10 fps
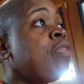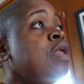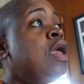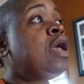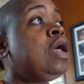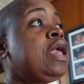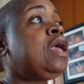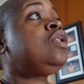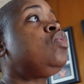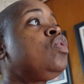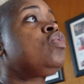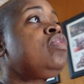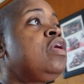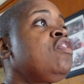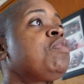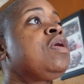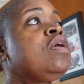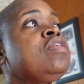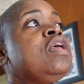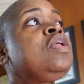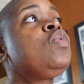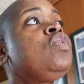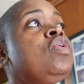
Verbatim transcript: And I can't do those things because anyway,